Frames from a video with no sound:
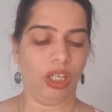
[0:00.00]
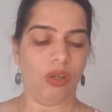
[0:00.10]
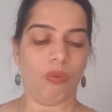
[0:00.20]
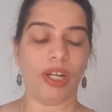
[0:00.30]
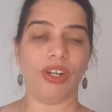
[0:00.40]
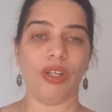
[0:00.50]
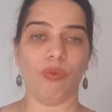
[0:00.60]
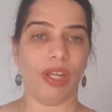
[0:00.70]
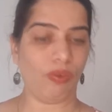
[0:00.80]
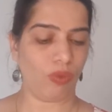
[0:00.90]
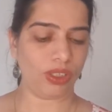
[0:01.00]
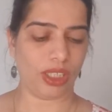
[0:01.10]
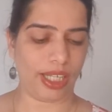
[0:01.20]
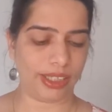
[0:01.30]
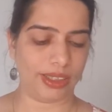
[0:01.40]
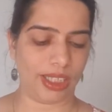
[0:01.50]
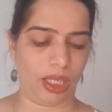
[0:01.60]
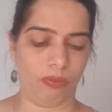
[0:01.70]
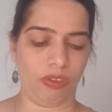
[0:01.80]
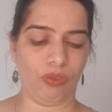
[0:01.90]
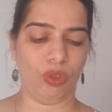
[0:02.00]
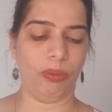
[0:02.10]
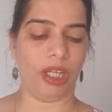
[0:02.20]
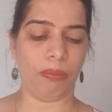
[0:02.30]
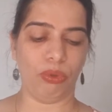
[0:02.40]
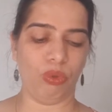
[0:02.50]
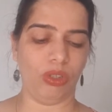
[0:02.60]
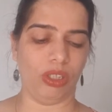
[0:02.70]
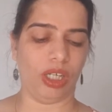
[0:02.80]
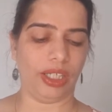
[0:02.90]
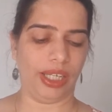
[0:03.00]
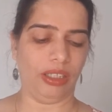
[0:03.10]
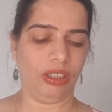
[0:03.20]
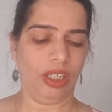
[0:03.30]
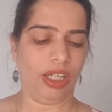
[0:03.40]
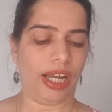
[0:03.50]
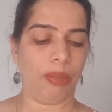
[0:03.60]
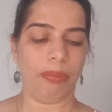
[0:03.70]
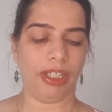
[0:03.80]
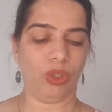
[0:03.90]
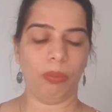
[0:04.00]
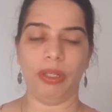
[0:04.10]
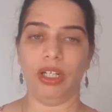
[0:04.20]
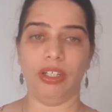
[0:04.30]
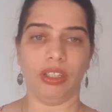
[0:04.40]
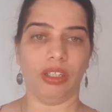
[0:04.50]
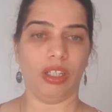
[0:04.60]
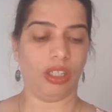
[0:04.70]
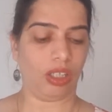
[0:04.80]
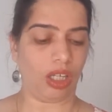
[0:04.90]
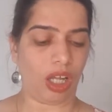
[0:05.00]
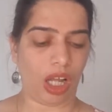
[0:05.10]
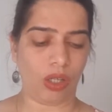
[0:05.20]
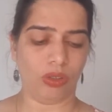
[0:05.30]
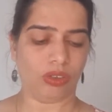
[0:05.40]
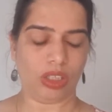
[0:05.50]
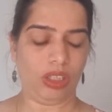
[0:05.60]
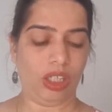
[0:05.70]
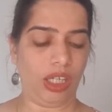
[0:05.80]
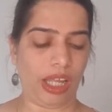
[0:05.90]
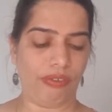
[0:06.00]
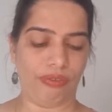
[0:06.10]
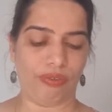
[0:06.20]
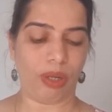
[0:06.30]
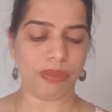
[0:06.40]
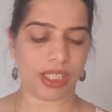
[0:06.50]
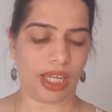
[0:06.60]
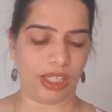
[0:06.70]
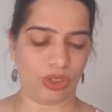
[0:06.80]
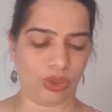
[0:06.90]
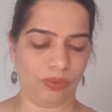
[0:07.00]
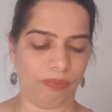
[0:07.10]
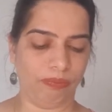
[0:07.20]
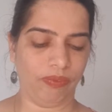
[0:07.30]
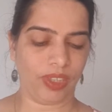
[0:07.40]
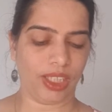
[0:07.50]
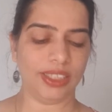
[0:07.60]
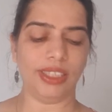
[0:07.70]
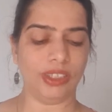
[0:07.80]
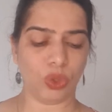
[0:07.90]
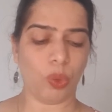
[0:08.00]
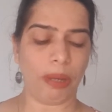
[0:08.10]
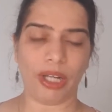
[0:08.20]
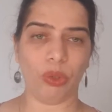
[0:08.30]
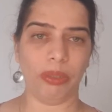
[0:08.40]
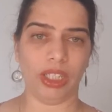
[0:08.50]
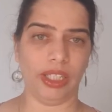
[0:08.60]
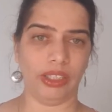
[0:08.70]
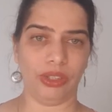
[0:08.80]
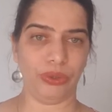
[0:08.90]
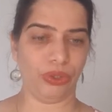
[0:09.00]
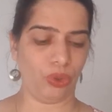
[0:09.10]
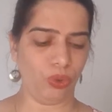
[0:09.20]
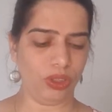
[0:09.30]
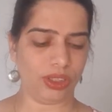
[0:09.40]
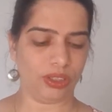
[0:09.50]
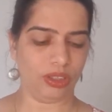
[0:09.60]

wondering when was the next time we would be uprooted again and made to build a house, a life from scratch. Is it so bad to be connected to your roots?